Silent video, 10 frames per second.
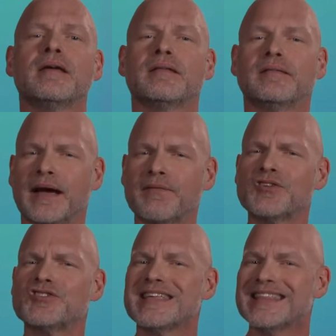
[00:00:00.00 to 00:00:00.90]

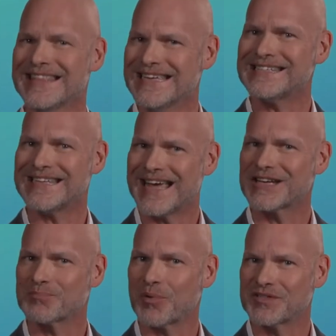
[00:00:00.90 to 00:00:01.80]
Leveraging this
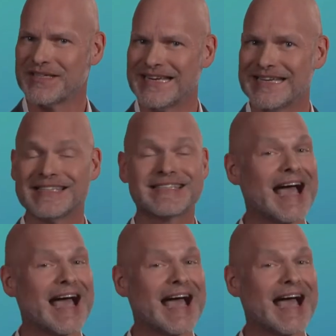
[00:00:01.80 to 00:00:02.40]
expertise,